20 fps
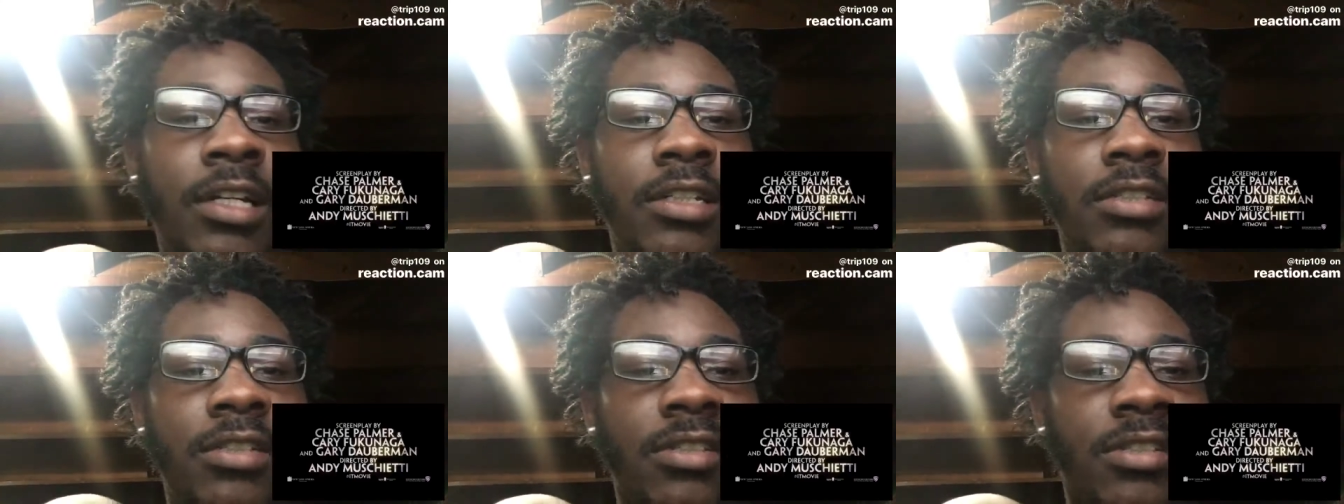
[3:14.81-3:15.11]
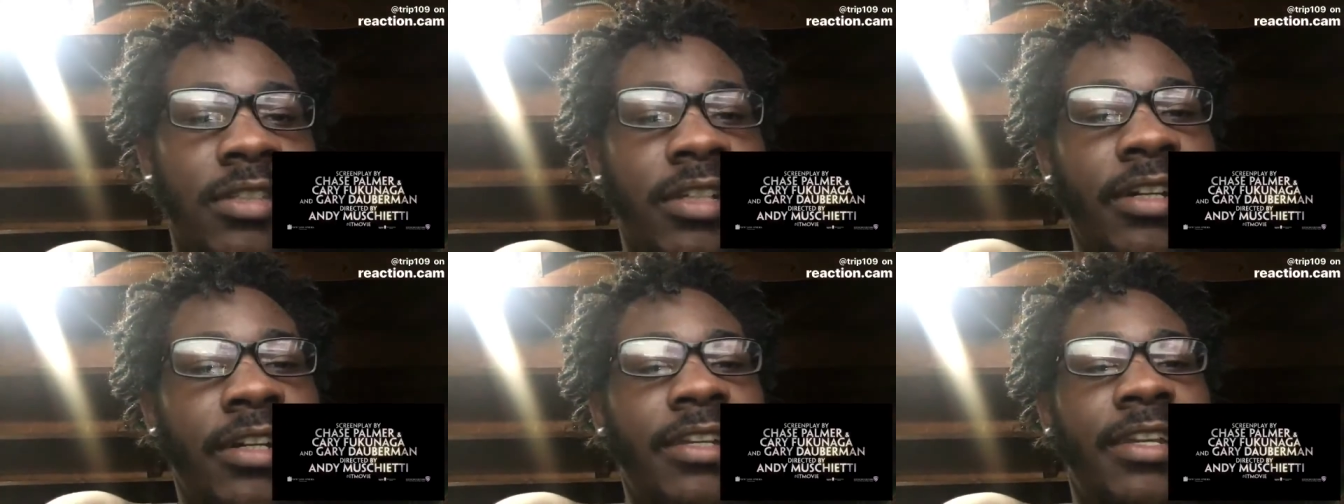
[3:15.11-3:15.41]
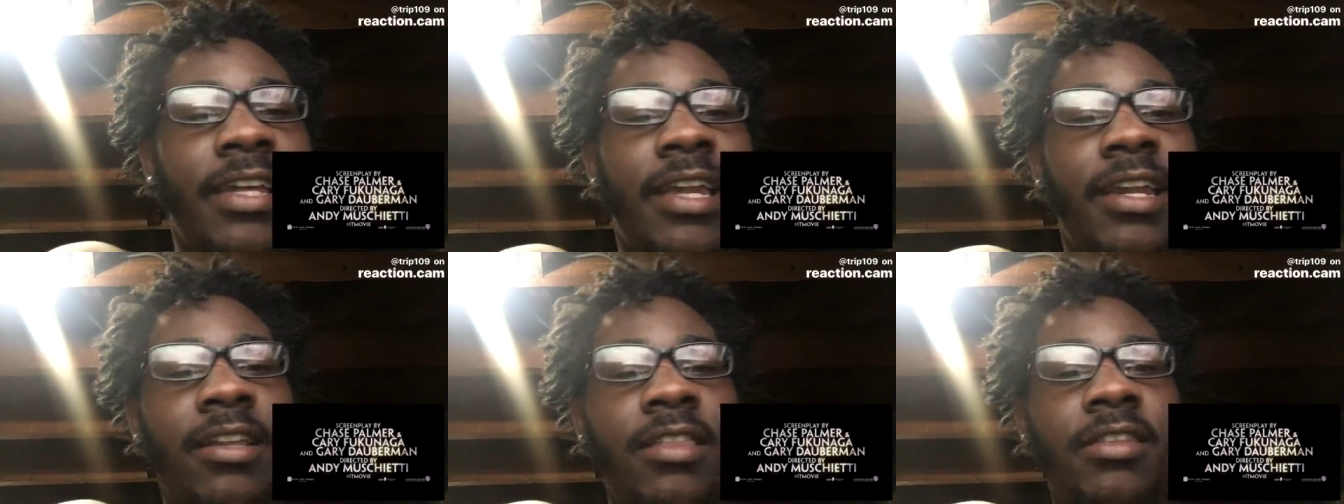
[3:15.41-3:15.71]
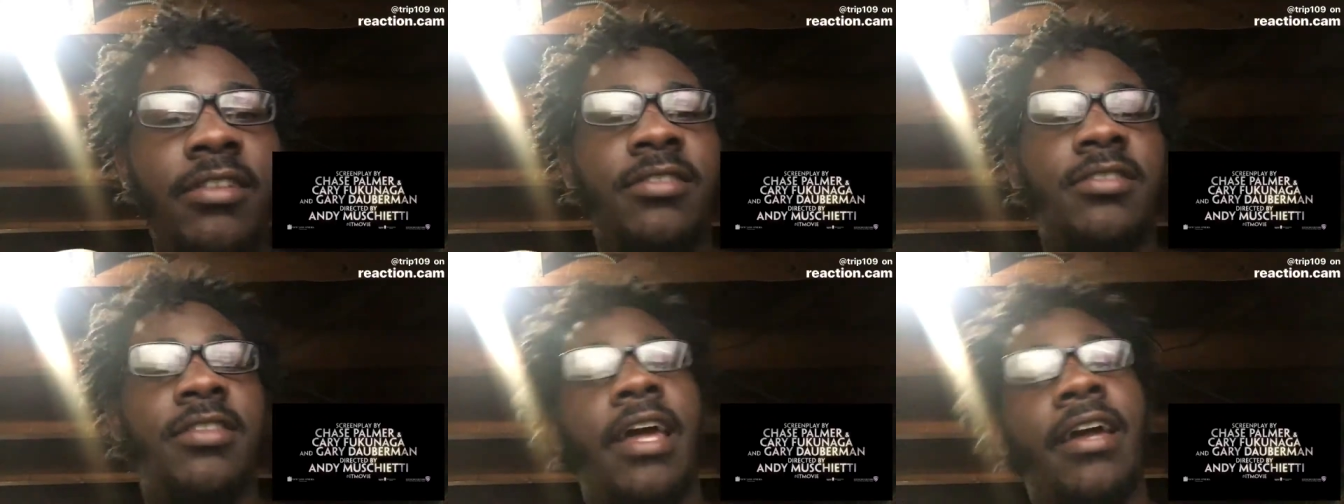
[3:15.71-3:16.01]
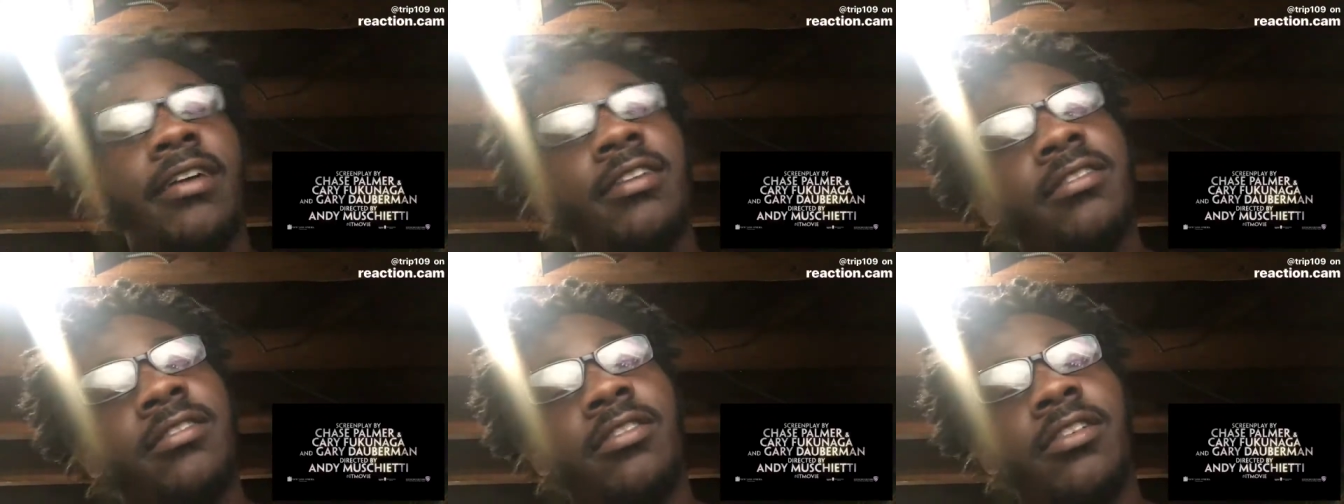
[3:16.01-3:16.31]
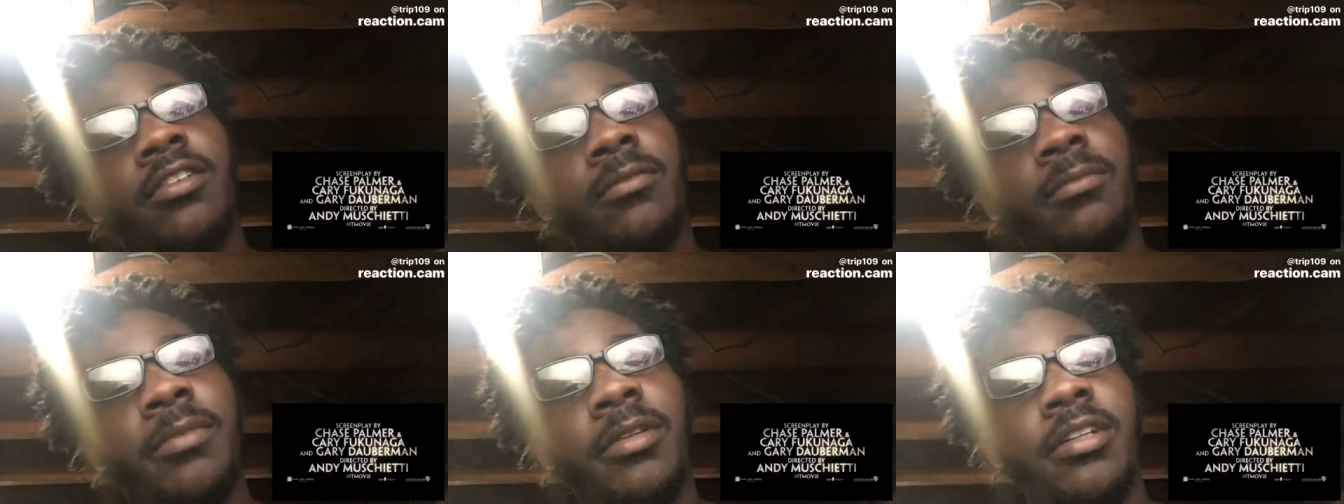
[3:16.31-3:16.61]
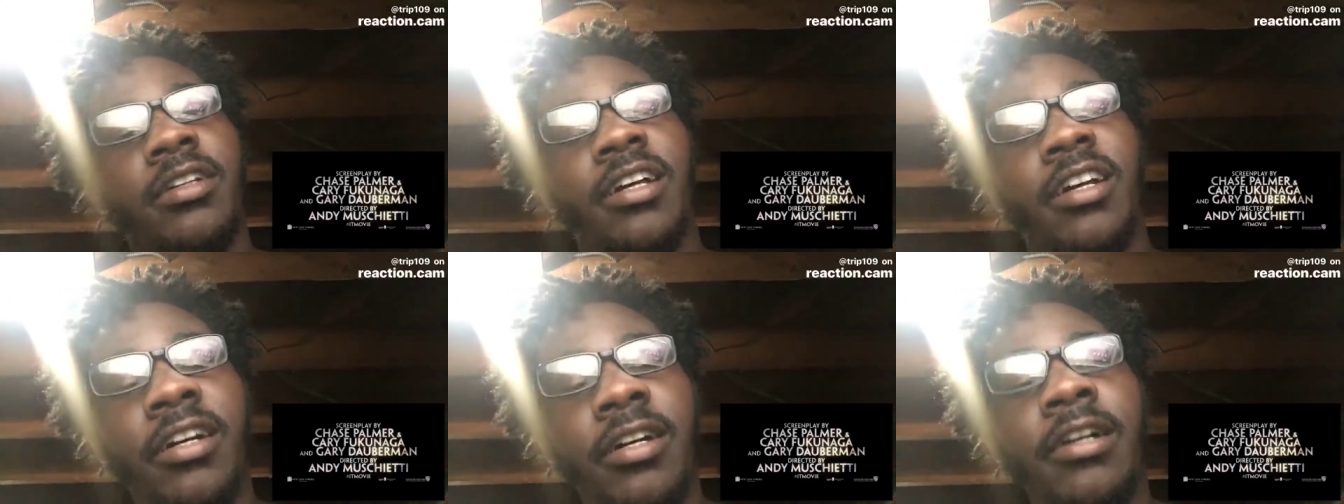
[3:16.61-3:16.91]
just looking at it, it looks like it's gonna be
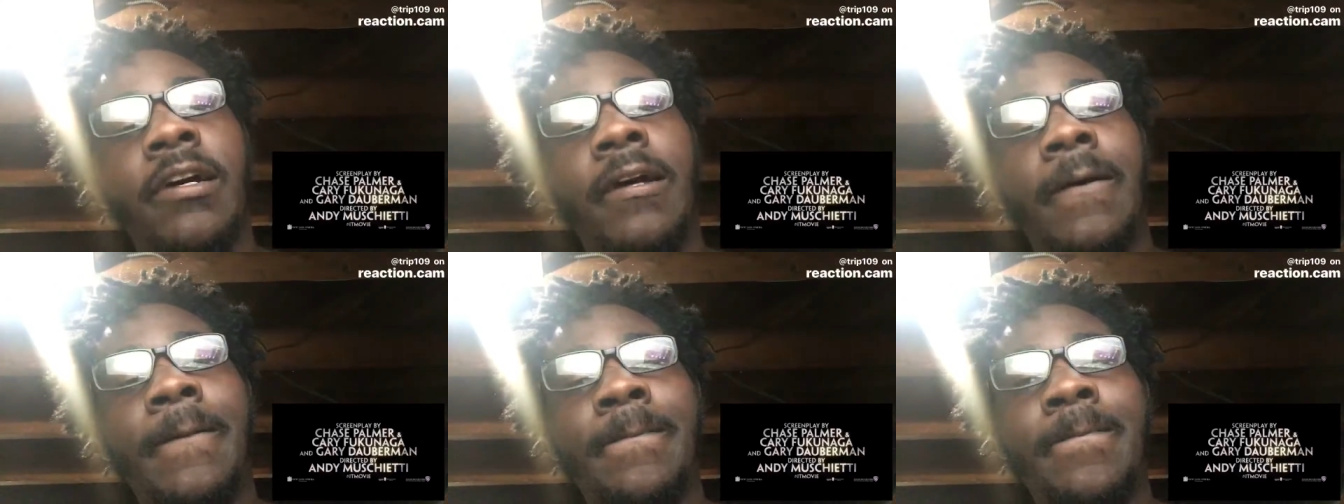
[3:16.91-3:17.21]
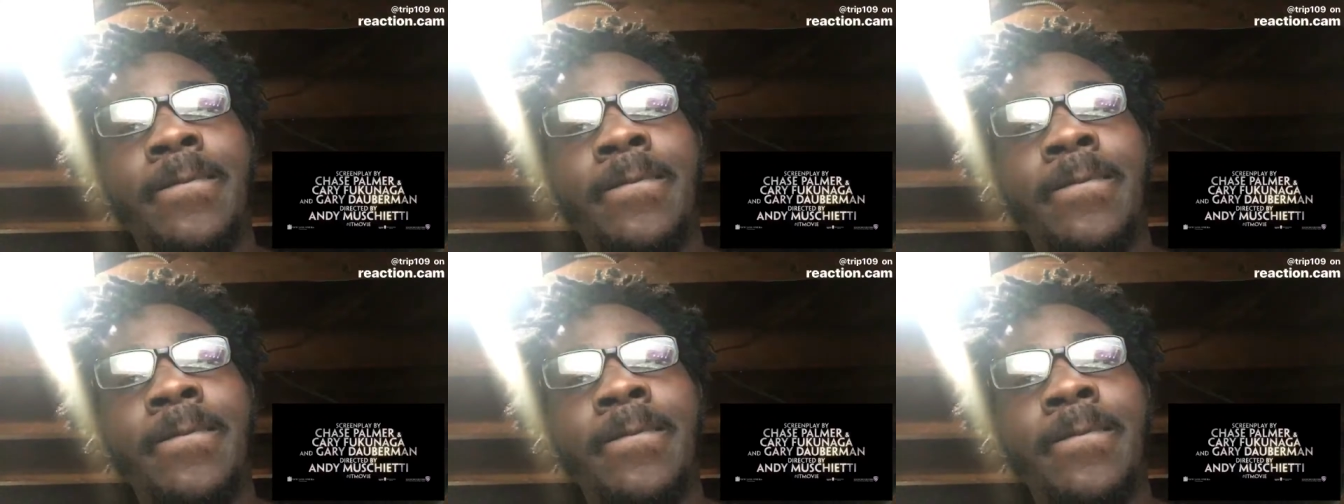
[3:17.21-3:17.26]
good.